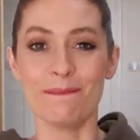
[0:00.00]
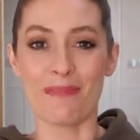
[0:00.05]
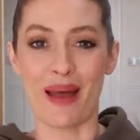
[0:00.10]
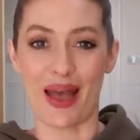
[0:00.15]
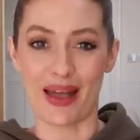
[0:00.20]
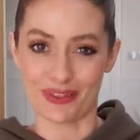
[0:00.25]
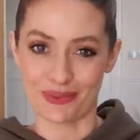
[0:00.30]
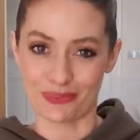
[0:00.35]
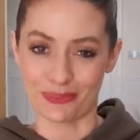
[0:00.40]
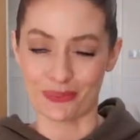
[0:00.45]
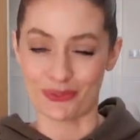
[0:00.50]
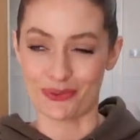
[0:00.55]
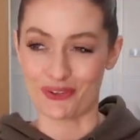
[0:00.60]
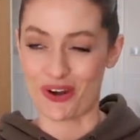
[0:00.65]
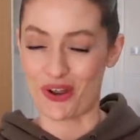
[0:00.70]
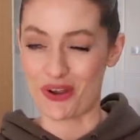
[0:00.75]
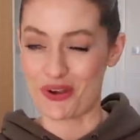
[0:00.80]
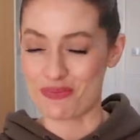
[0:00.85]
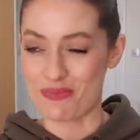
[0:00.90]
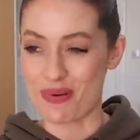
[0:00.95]
PAX
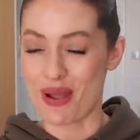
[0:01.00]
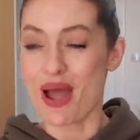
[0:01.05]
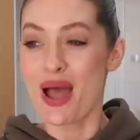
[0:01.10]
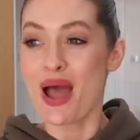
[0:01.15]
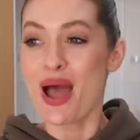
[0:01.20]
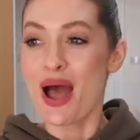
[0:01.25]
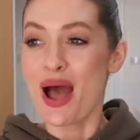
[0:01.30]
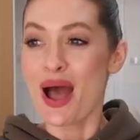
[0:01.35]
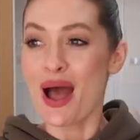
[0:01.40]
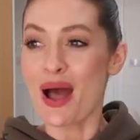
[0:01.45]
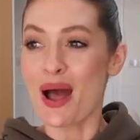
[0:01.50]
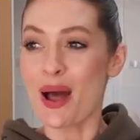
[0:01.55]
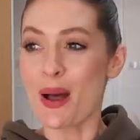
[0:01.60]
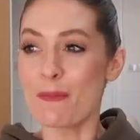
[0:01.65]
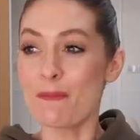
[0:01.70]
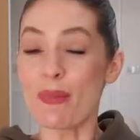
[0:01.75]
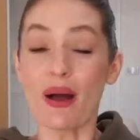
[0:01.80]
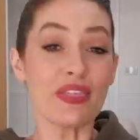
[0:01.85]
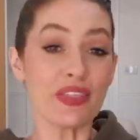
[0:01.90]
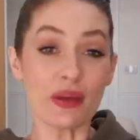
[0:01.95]
wardrobe.
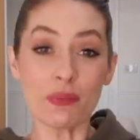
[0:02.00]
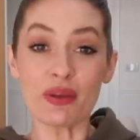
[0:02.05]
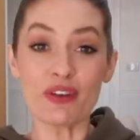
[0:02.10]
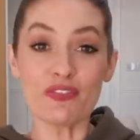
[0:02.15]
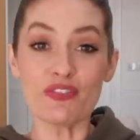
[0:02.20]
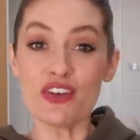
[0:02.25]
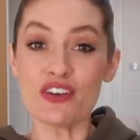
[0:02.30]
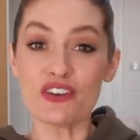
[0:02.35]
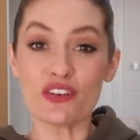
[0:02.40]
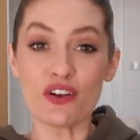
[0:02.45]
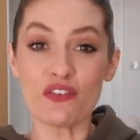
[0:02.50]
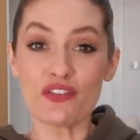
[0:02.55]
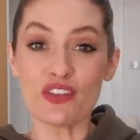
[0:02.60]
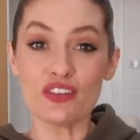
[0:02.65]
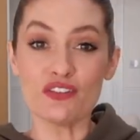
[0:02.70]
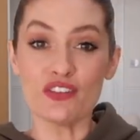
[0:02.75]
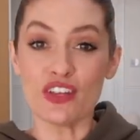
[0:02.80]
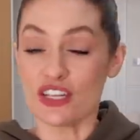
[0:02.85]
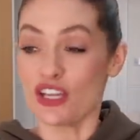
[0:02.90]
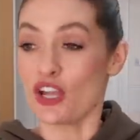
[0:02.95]
But I think I'm gonna finish off
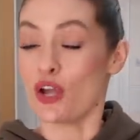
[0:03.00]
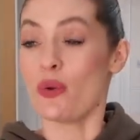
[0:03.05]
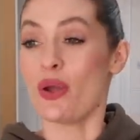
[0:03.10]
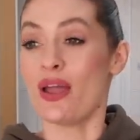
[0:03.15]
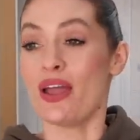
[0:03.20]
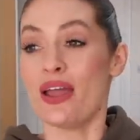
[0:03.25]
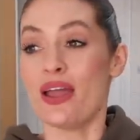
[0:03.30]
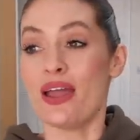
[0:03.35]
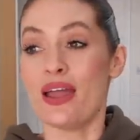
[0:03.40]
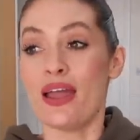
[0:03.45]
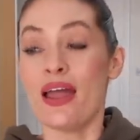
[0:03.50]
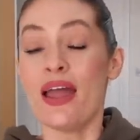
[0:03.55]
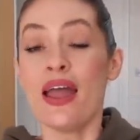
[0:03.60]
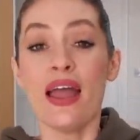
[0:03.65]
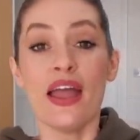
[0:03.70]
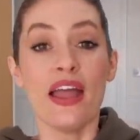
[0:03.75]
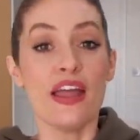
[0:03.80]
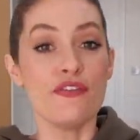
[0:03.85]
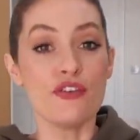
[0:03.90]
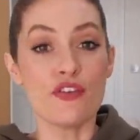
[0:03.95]
this video here.
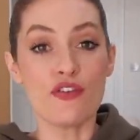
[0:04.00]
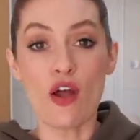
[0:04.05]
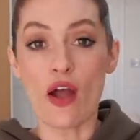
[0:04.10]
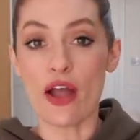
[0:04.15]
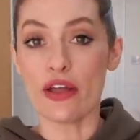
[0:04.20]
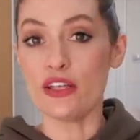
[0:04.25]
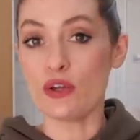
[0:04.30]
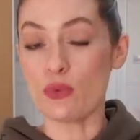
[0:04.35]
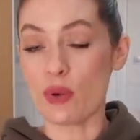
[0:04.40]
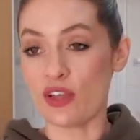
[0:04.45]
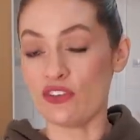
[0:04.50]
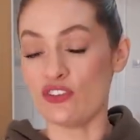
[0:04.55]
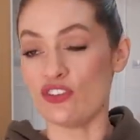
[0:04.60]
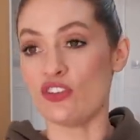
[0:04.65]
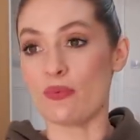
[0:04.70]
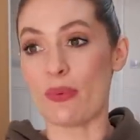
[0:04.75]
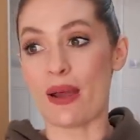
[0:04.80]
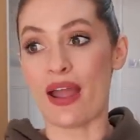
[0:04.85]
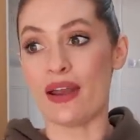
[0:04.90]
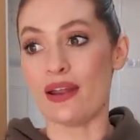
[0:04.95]
If you've got any
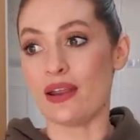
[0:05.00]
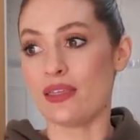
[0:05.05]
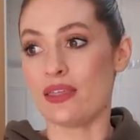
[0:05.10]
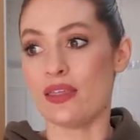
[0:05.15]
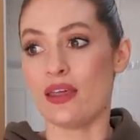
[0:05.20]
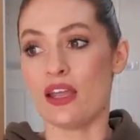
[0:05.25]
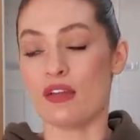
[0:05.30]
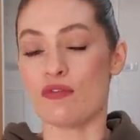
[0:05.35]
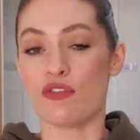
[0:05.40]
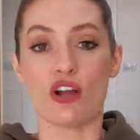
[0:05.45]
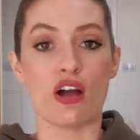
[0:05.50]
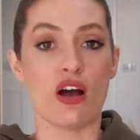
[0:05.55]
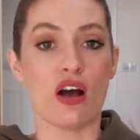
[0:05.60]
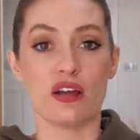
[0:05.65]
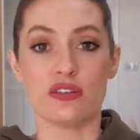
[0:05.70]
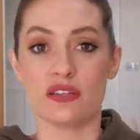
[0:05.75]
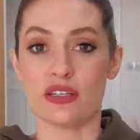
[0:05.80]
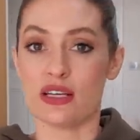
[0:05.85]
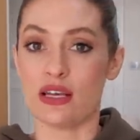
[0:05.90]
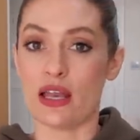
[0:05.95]
questions about anything
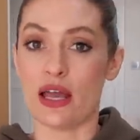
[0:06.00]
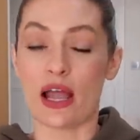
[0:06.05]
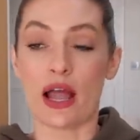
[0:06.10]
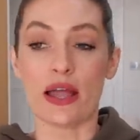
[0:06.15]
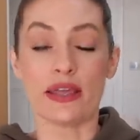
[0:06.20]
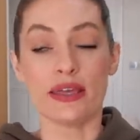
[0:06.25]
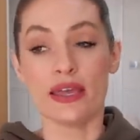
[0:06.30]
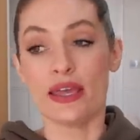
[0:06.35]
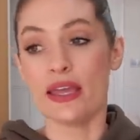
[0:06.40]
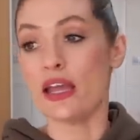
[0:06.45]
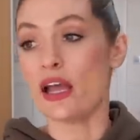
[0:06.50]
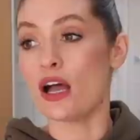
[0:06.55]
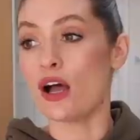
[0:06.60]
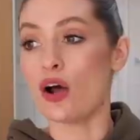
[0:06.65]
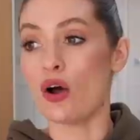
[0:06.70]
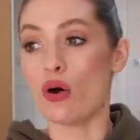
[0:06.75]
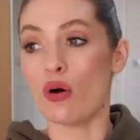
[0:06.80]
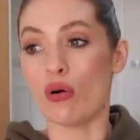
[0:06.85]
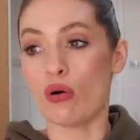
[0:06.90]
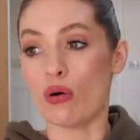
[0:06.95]
regarding like
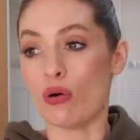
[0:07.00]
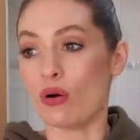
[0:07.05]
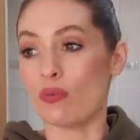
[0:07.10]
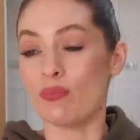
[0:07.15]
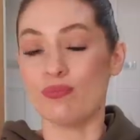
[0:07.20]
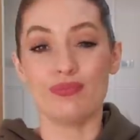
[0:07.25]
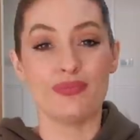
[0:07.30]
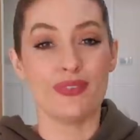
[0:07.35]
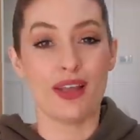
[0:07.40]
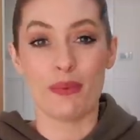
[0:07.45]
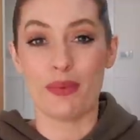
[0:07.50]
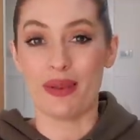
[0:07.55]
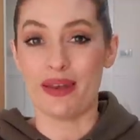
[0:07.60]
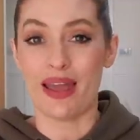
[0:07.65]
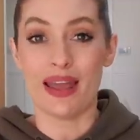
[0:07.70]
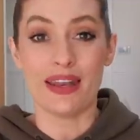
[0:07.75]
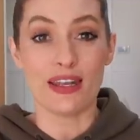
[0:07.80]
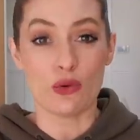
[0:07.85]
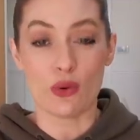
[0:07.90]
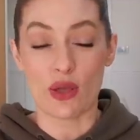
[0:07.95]
IKEA, or I mean
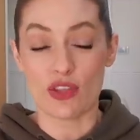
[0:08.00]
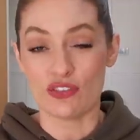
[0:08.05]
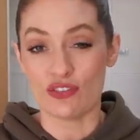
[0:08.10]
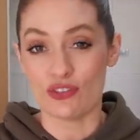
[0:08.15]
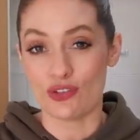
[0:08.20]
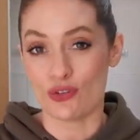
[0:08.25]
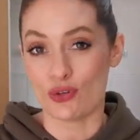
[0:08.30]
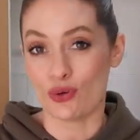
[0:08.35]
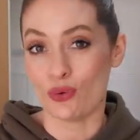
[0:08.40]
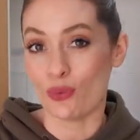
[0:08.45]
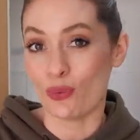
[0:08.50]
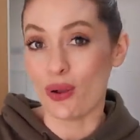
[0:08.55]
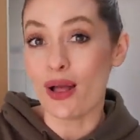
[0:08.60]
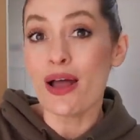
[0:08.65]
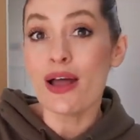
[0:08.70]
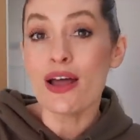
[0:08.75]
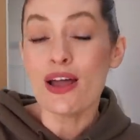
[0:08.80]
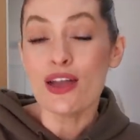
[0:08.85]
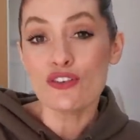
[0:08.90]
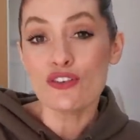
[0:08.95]
any questions at all,
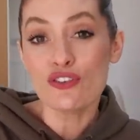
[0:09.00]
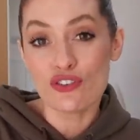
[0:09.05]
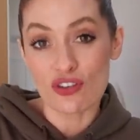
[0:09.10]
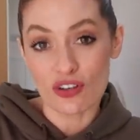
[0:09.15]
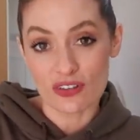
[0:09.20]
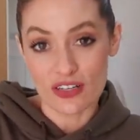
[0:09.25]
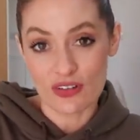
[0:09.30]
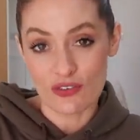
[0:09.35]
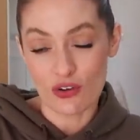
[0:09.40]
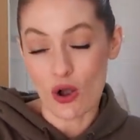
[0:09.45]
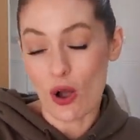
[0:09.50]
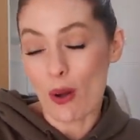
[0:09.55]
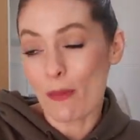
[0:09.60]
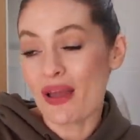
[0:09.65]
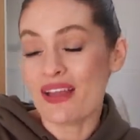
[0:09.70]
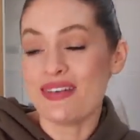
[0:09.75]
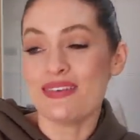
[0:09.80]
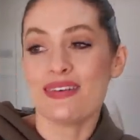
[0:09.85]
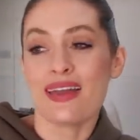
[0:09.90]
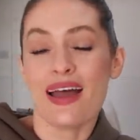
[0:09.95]
just leave a
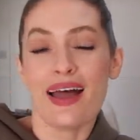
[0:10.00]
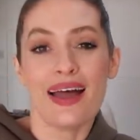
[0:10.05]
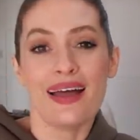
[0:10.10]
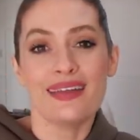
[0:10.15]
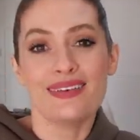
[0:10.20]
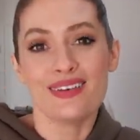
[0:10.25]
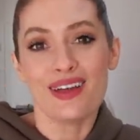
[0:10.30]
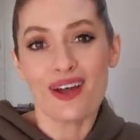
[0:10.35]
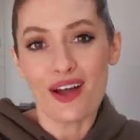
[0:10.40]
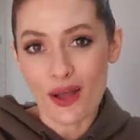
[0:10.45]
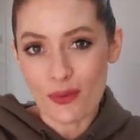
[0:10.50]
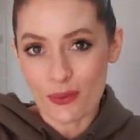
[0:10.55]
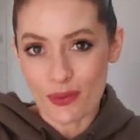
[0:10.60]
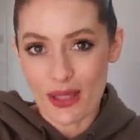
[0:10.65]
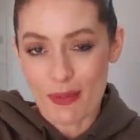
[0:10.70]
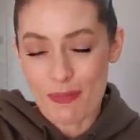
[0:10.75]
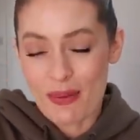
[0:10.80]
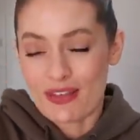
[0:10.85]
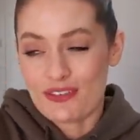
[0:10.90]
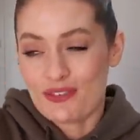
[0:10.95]
comment and I will
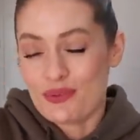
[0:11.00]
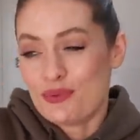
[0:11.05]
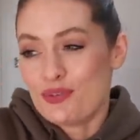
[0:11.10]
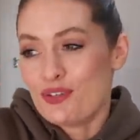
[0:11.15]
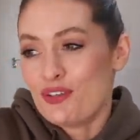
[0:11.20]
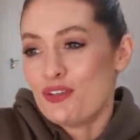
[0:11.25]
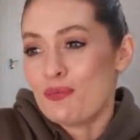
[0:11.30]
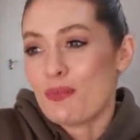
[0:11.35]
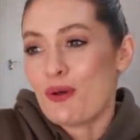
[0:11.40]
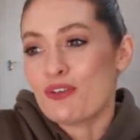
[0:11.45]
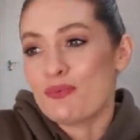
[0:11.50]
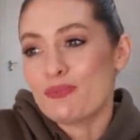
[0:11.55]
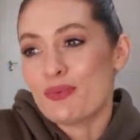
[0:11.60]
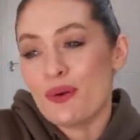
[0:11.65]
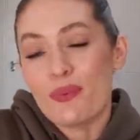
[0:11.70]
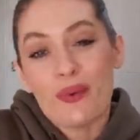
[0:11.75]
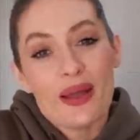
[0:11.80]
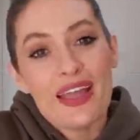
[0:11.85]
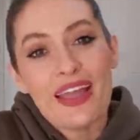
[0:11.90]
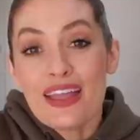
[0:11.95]
get back to you as soon as
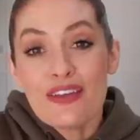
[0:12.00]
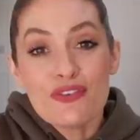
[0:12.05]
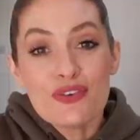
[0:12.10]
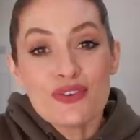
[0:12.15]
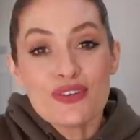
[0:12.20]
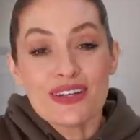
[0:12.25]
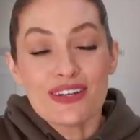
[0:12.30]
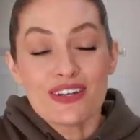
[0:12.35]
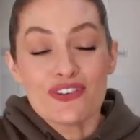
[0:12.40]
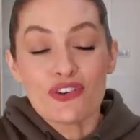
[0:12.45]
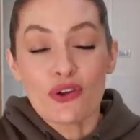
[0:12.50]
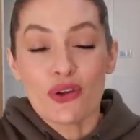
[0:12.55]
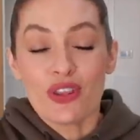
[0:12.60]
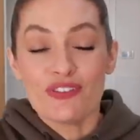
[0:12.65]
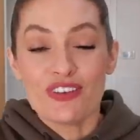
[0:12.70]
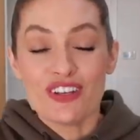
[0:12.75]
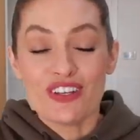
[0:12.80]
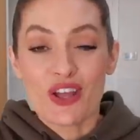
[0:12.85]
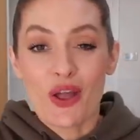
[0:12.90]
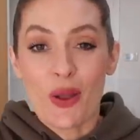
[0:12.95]
possible. If you did enjoy the
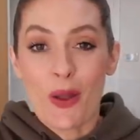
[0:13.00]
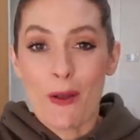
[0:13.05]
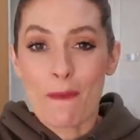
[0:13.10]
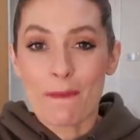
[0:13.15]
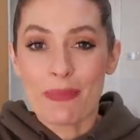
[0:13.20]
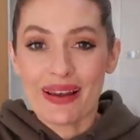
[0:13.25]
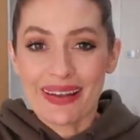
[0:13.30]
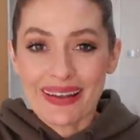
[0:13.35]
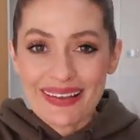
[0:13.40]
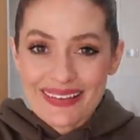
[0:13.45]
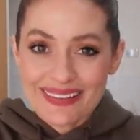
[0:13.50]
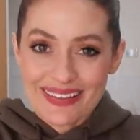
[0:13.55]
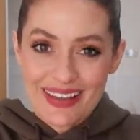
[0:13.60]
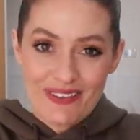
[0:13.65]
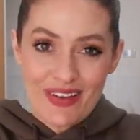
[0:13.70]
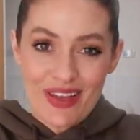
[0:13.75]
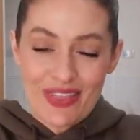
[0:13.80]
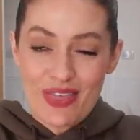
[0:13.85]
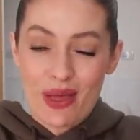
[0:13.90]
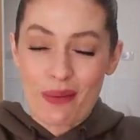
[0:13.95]
video, please
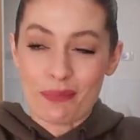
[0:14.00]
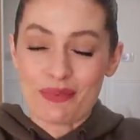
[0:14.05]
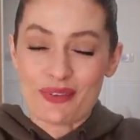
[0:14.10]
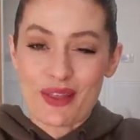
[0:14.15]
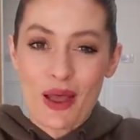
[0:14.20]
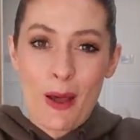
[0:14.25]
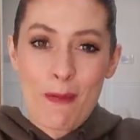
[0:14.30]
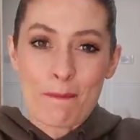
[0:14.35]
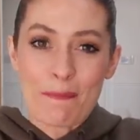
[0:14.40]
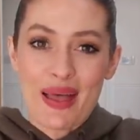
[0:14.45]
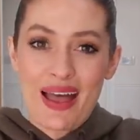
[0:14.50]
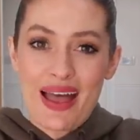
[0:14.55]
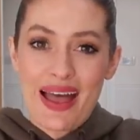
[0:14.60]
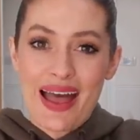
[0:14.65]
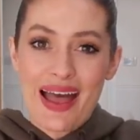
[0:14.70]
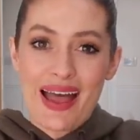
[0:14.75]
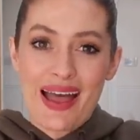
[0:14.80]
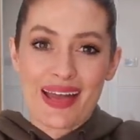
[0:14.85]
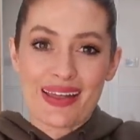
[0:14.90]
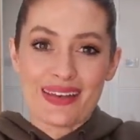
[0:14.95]
give it a thumbs up,
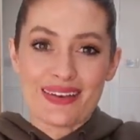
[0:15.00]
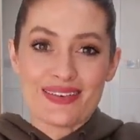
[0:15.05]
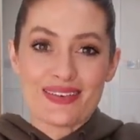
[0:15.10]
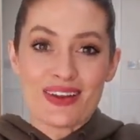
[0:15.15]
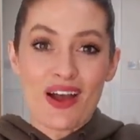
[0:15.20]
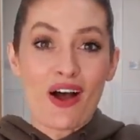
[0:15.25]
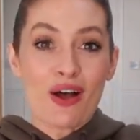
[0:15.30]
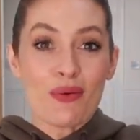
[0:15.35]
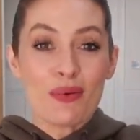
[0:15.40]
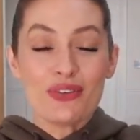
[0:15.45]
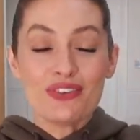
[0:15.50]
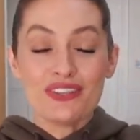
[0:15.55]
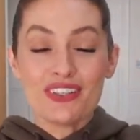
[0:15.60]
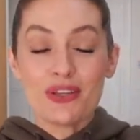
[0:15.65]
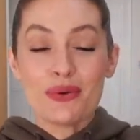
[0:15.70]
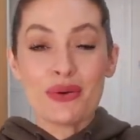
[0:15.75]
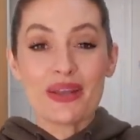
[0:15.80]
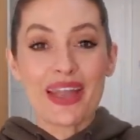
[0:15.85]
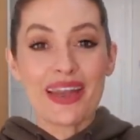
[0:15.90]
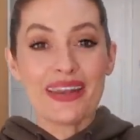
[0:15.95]
and I will
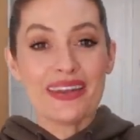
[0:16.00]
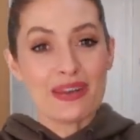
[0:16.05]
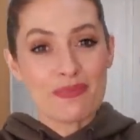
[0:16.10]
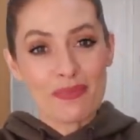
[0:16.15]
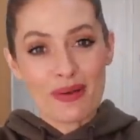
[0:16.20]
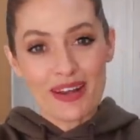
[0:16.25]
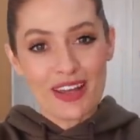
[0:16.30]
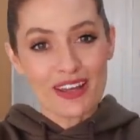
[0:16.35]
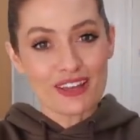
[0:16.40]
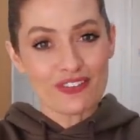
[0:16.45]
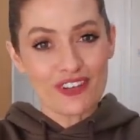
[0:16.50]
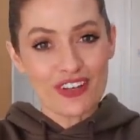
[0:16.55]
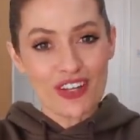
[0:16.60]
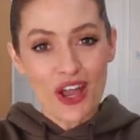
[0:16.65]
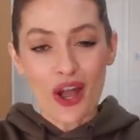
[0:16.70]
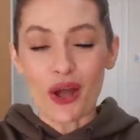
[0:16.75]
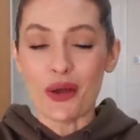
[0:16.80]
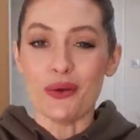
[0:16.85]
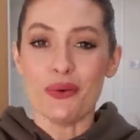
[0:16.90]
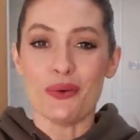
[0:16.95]
see you again in my next
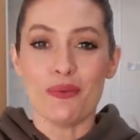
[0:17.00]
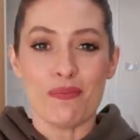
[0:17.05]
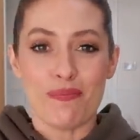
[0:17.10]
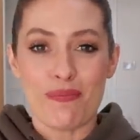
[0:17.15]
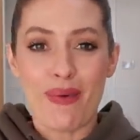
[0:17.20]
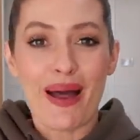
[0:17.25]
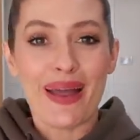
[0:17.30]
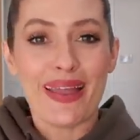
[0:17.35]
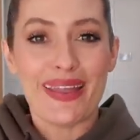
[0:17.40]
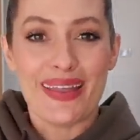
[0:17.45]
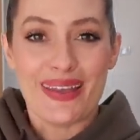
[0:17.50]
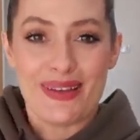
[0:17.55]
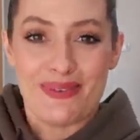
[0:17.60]
video. Bye.